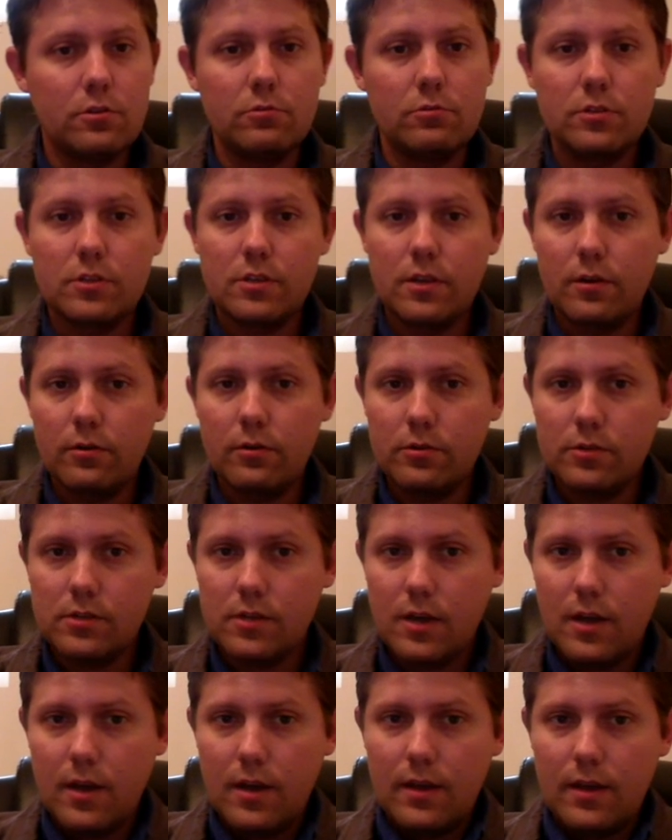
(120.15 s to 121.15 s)
use
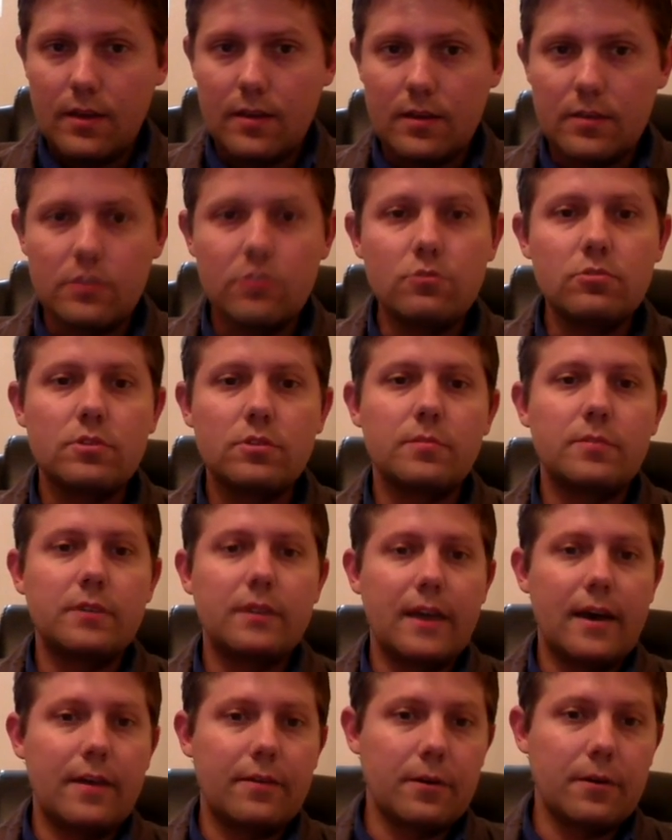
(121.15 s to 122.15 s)
those is use them
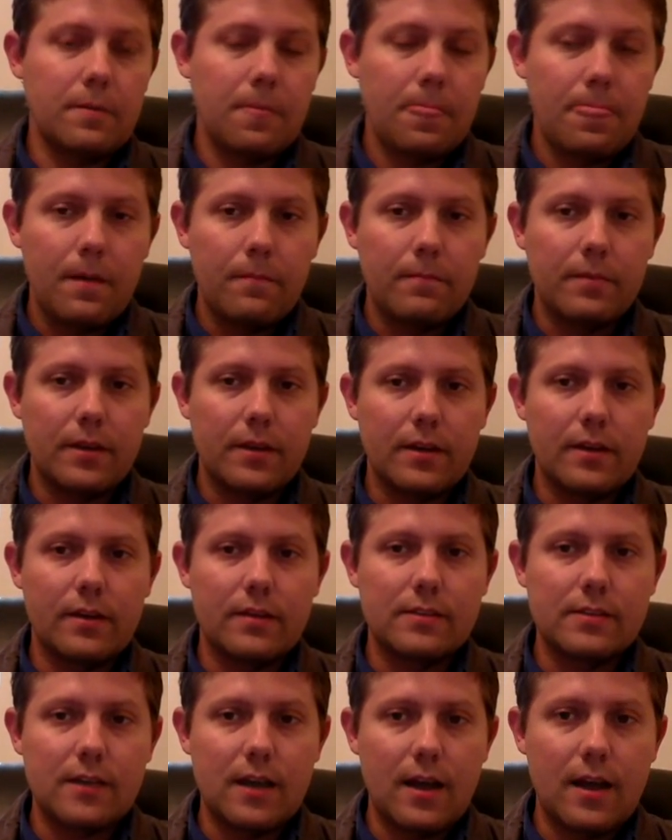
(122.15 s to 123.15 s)
together,
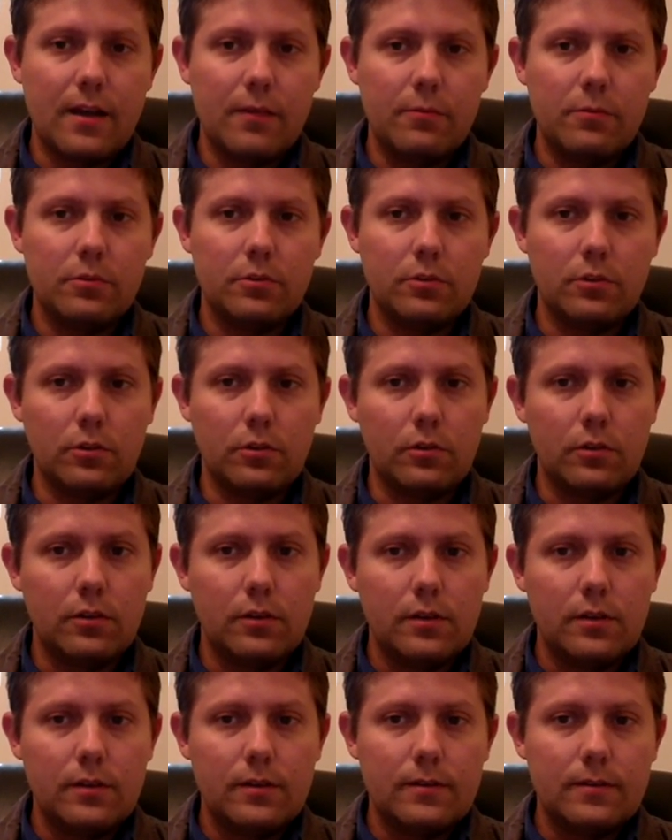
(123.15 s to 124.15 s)
because I will
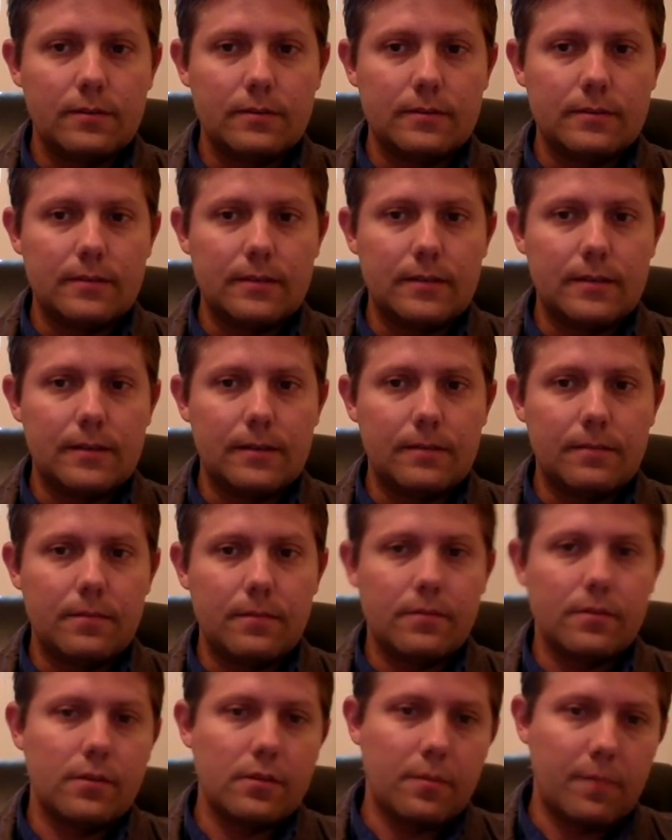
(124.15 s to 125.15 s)

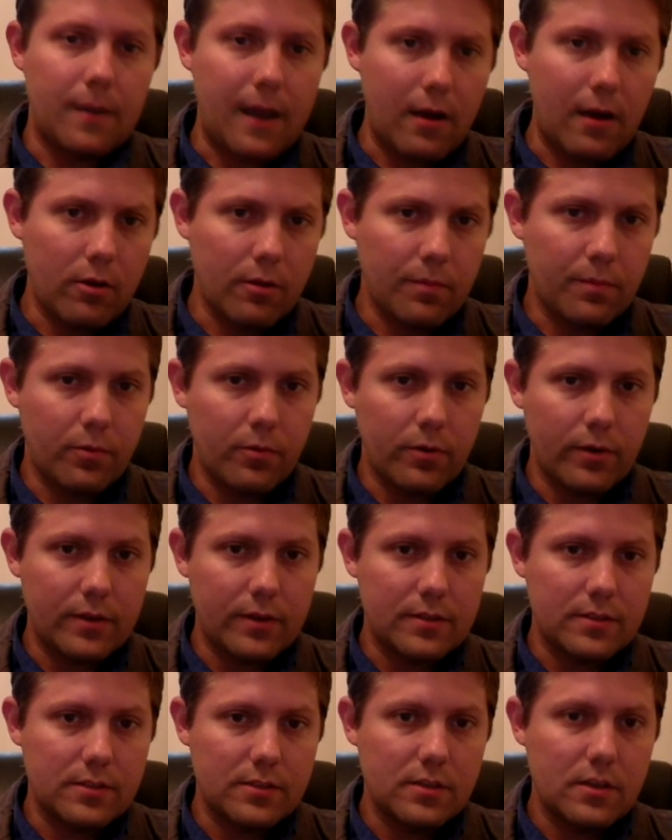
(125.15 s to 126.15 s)
the
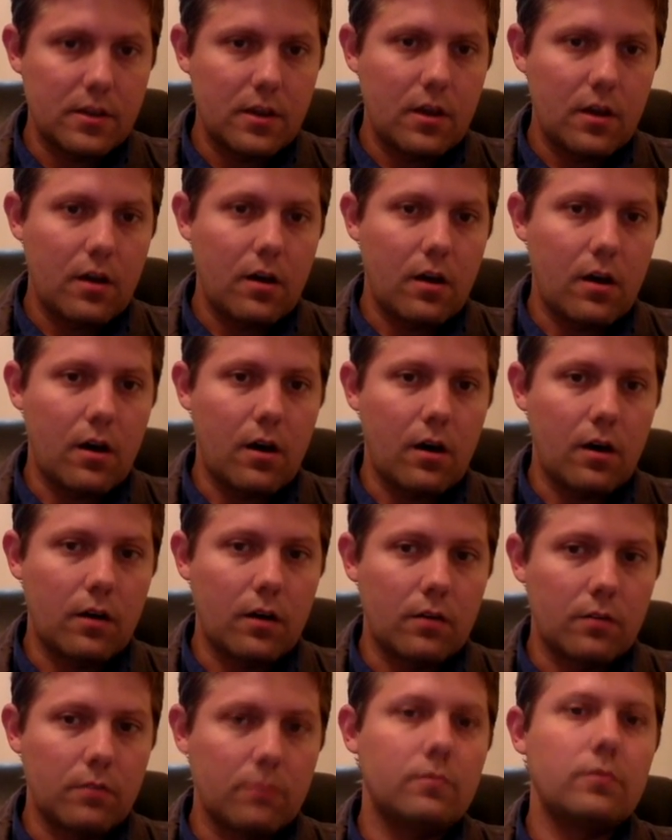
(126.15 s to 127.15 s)
PowerPoints
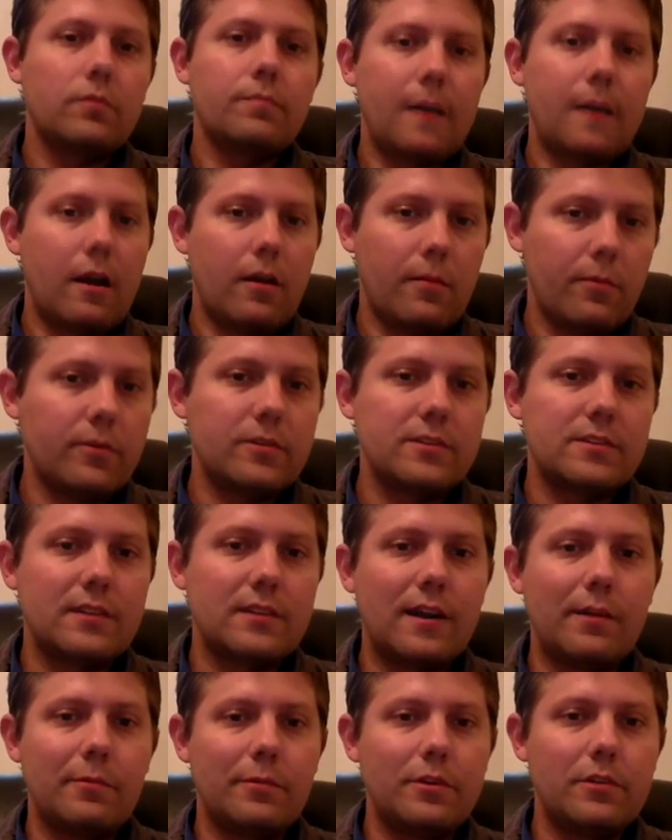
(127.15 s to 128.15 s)
are PowerPoints
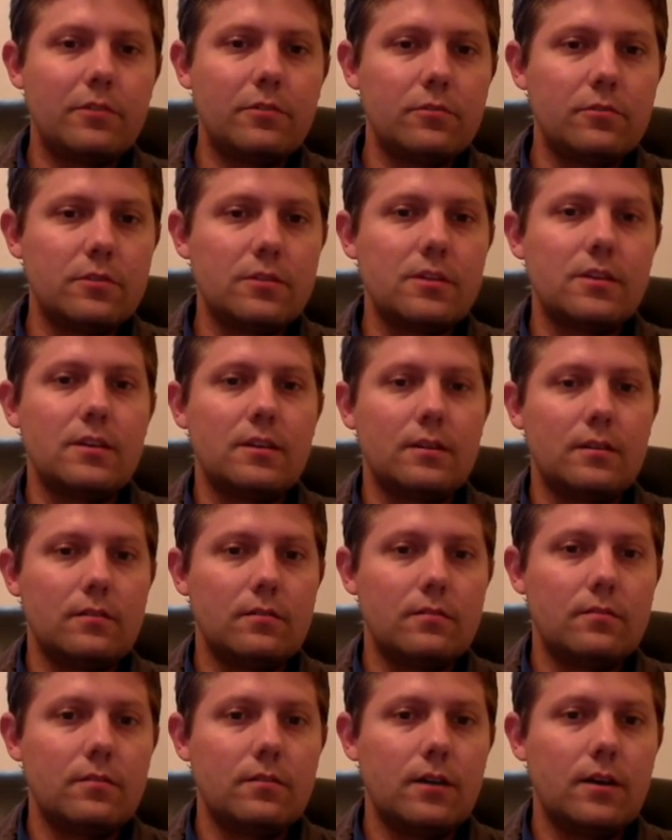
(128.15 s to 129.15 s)
that I would use
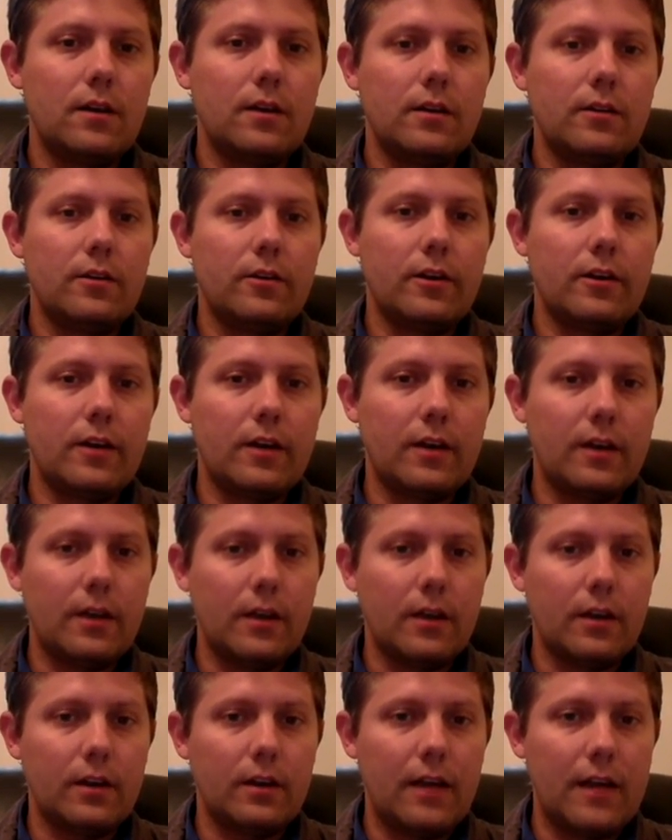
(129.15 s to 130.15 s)
in
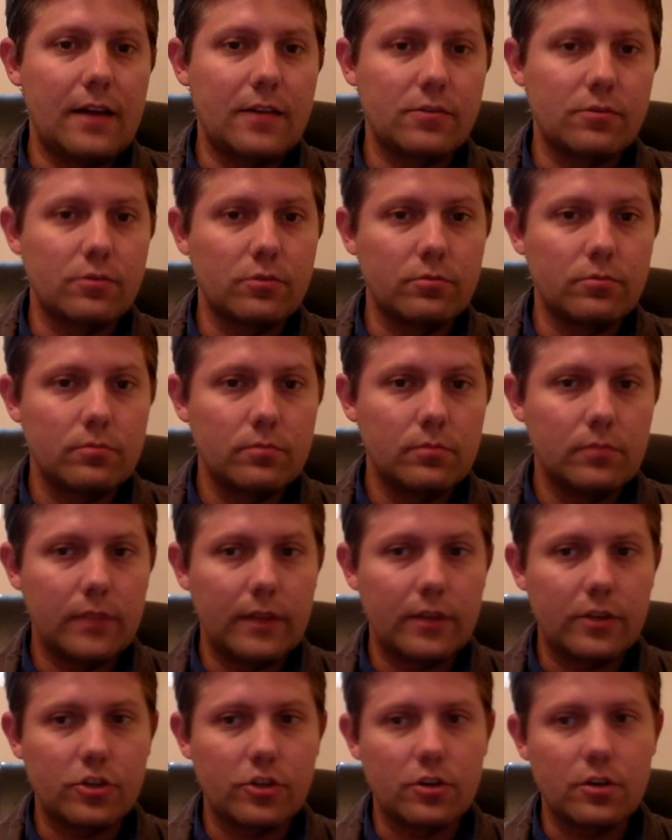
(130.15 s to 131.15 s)
a classroom
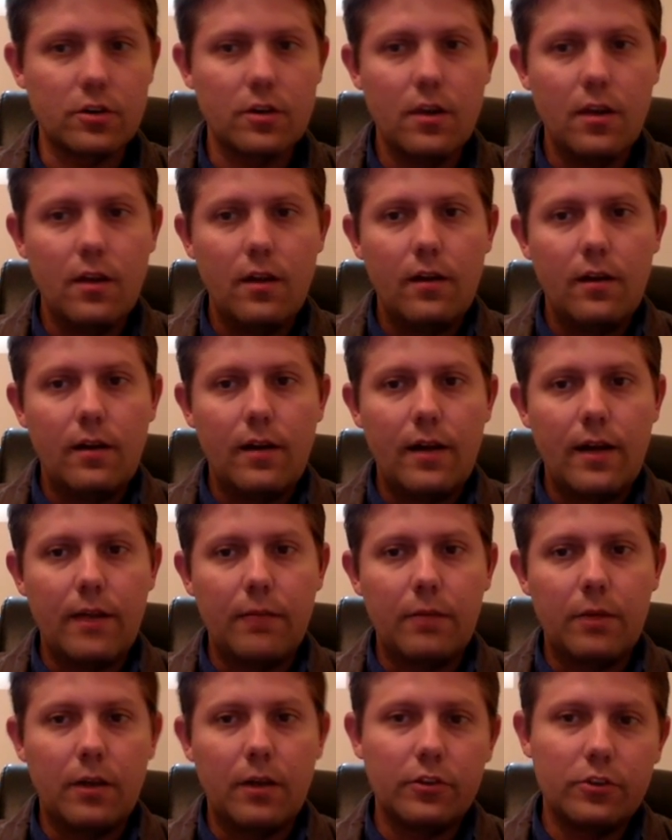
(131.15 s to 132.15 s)
lecture,
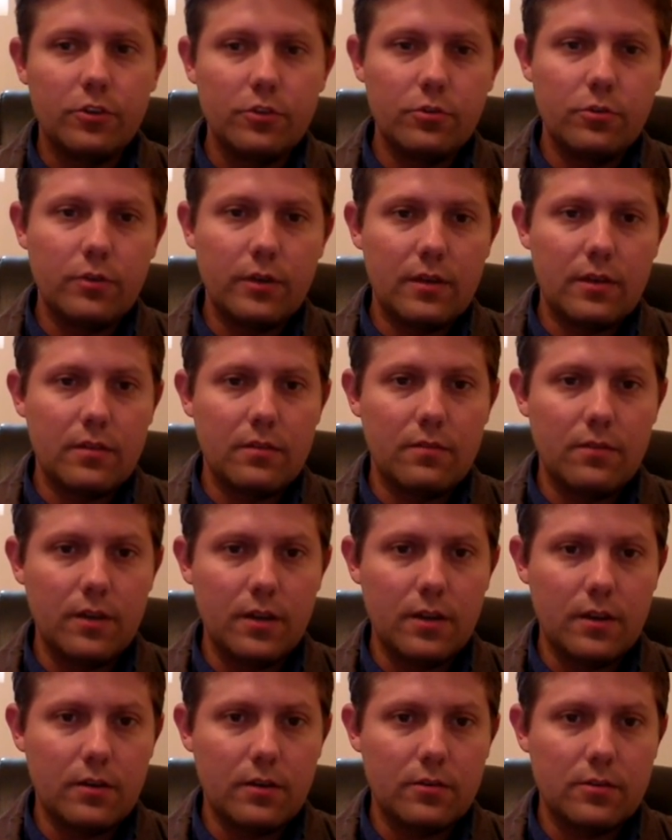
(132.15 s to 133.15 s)
and what I'll do in the
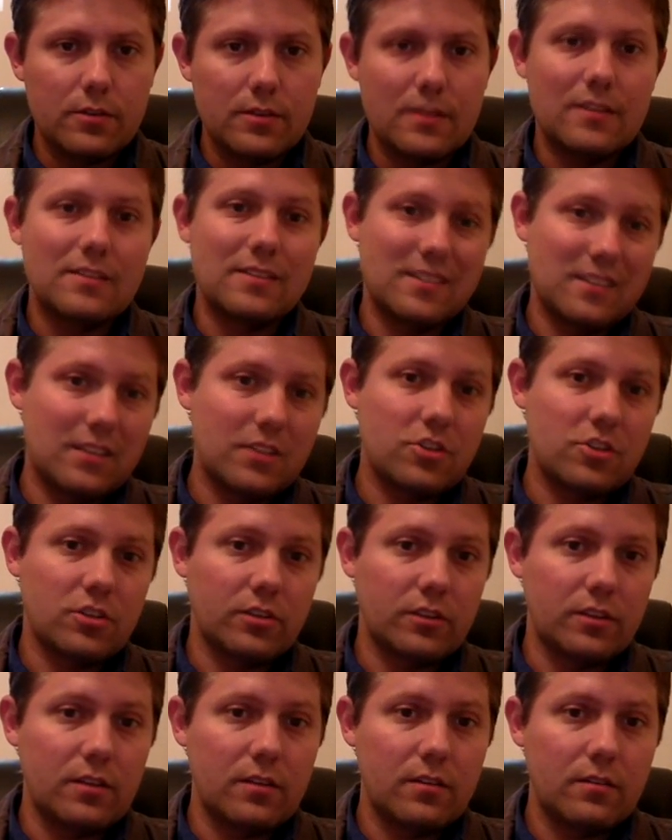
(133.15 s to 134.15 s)
videos is
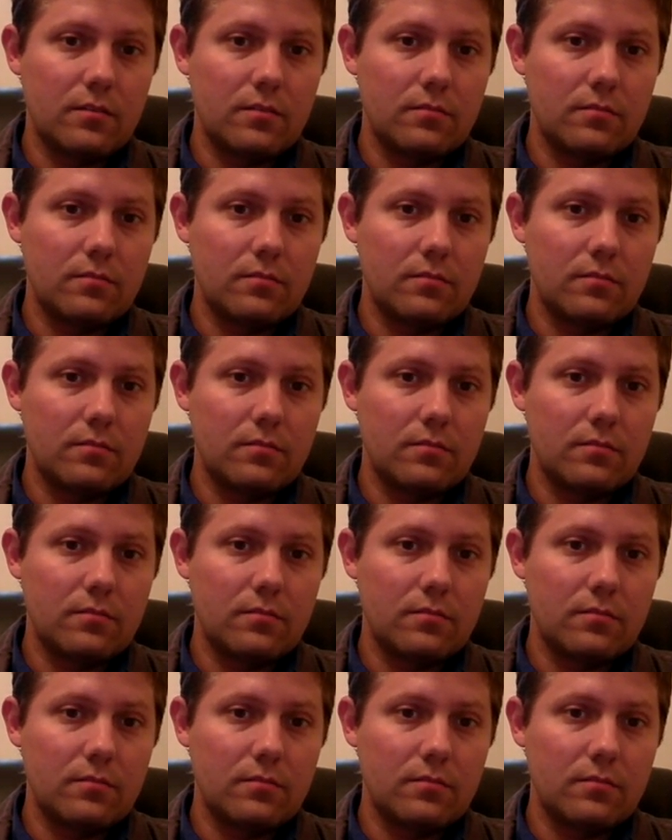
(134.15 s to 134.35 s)
essentially